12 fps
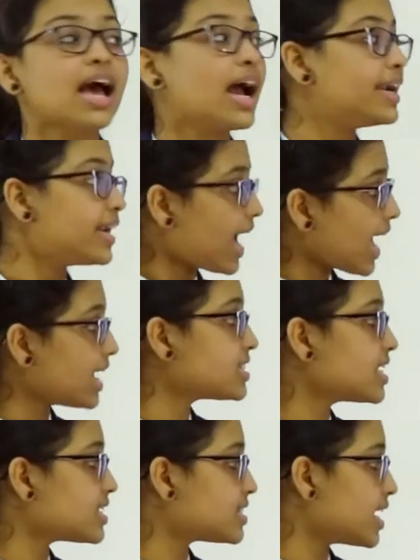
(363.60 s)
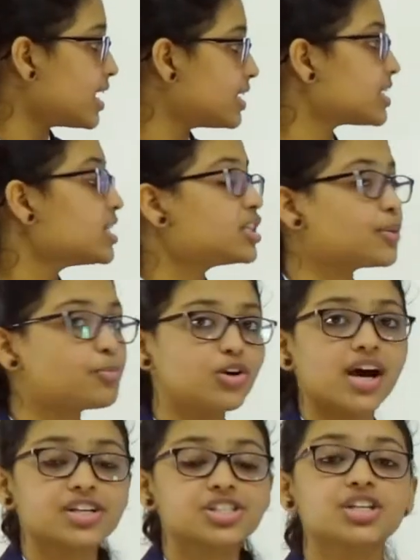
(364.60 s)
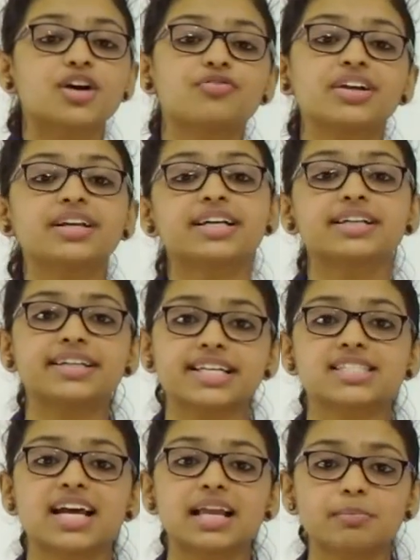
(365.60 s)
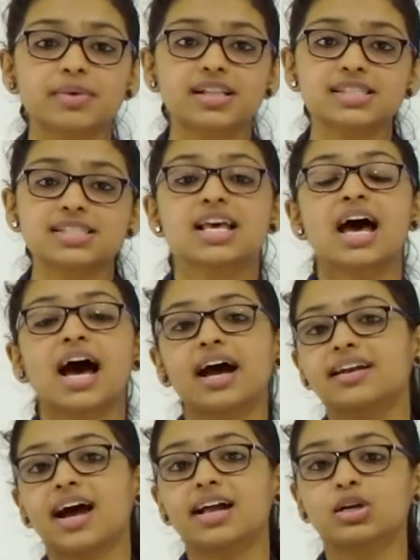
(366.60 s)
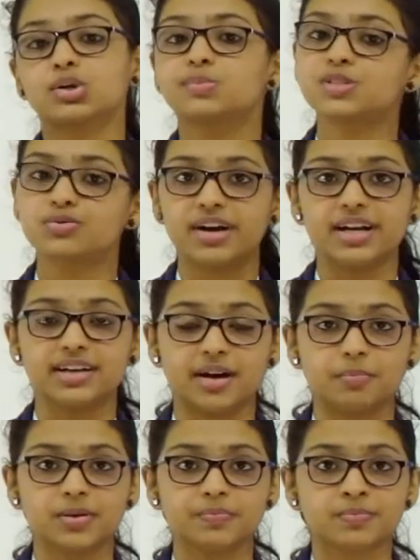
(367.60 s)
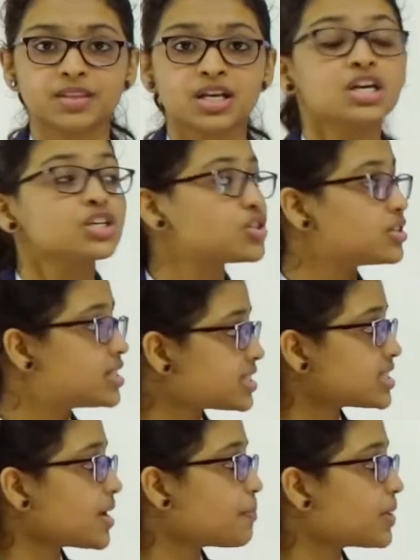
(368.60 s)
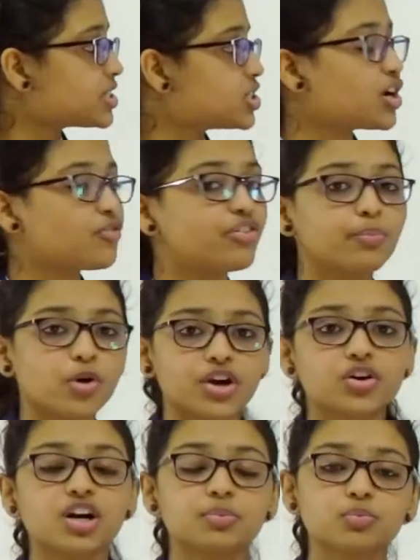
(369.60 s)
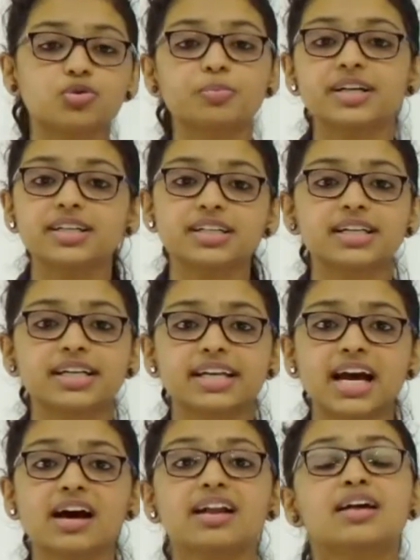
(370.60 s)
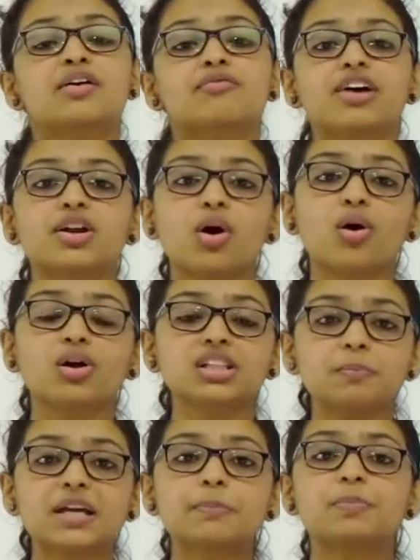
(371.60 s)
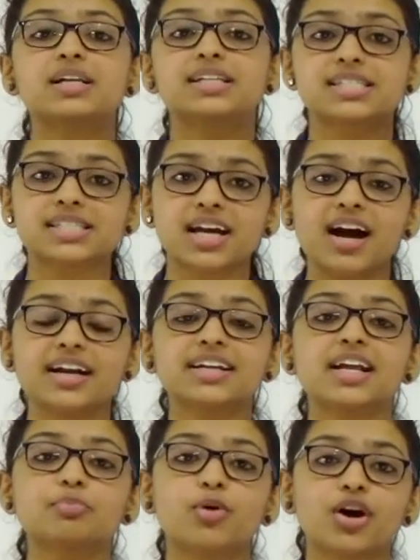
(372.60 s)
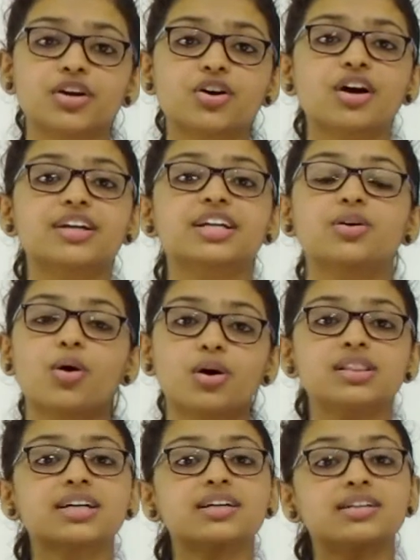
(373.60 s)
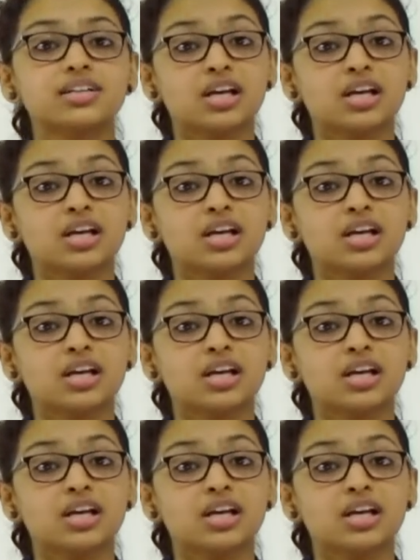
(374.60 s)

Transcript: and as a result the production of Indian textile mills and handlooms went up. So this is a picture of a boycott movement in India where all the people discarded and boycotted all the